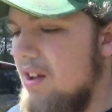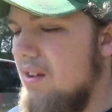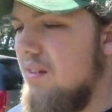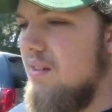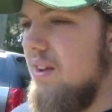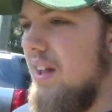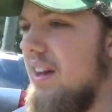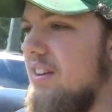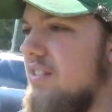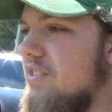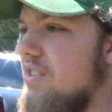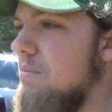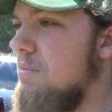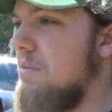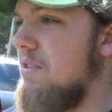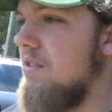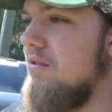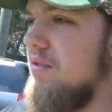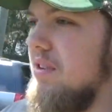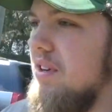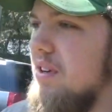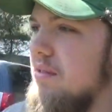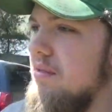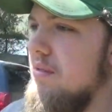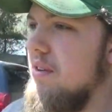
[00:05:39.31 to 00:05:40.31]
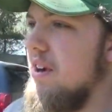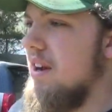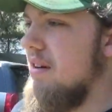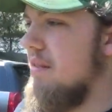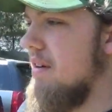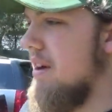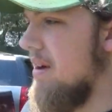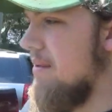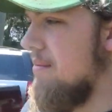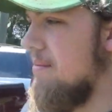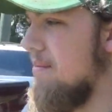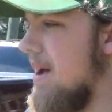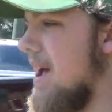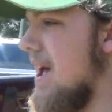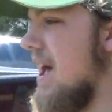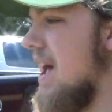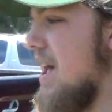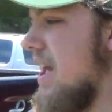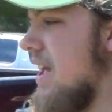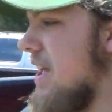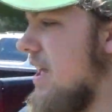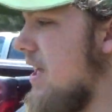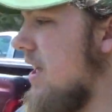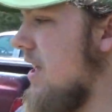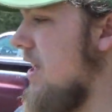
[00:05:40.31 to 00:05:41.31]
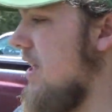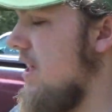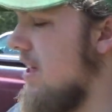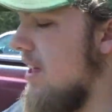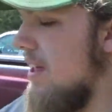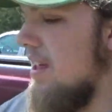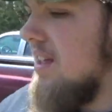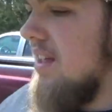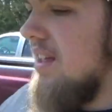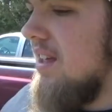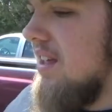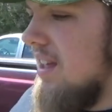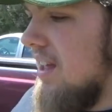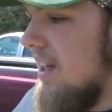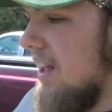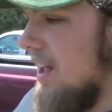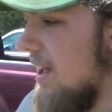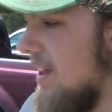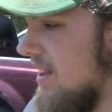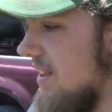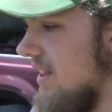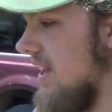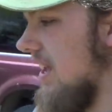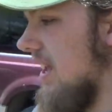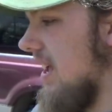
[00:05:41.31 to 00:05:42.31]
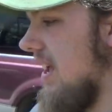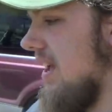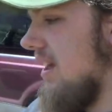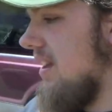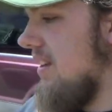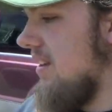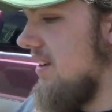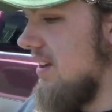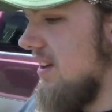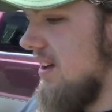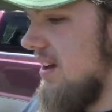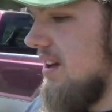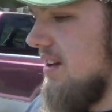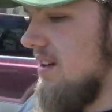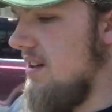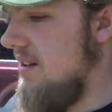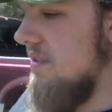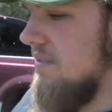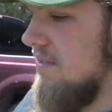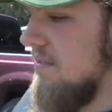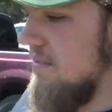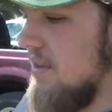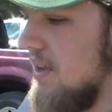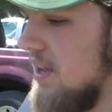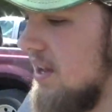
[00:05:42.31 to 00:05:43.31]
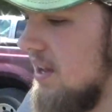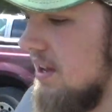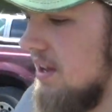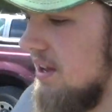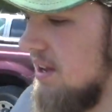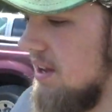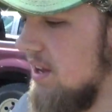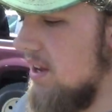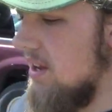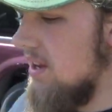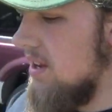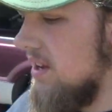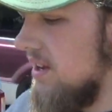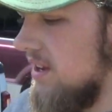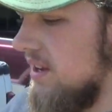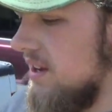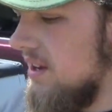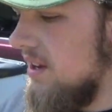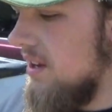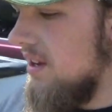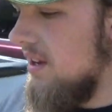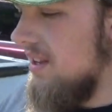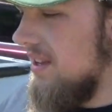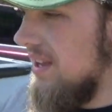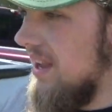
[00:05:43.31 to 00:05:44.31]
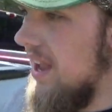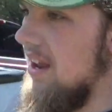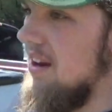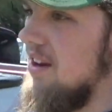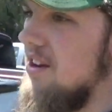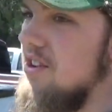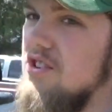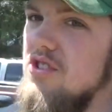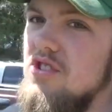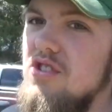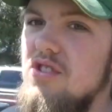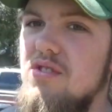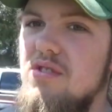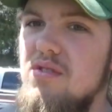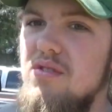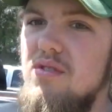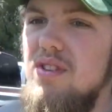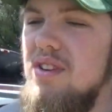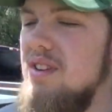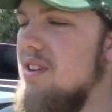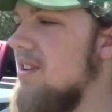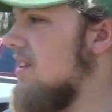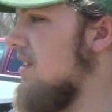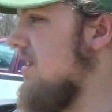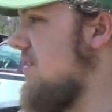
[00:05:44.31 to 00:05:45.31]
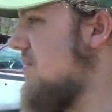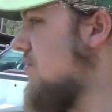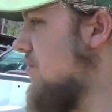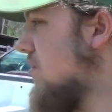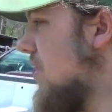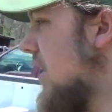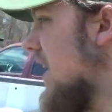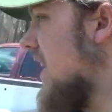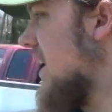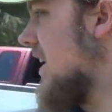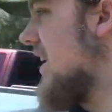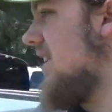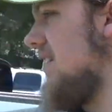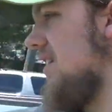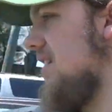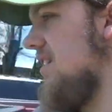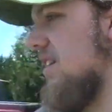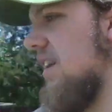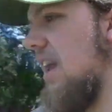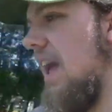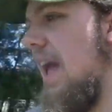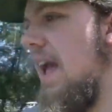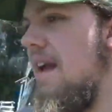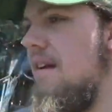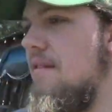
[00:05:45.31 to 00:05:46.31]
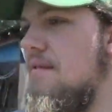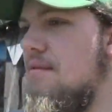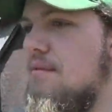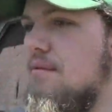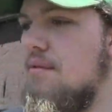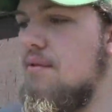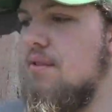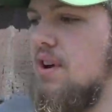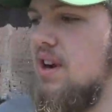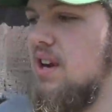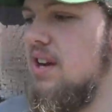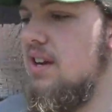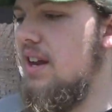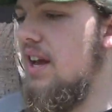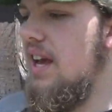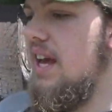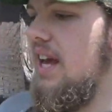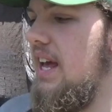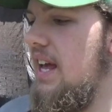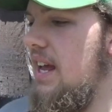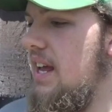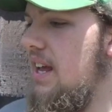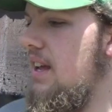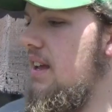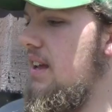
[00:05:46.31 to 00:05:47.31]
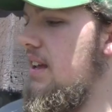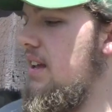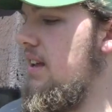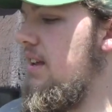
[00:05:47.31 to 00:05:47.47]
well, actually between right around May and the end of June, it rained every day,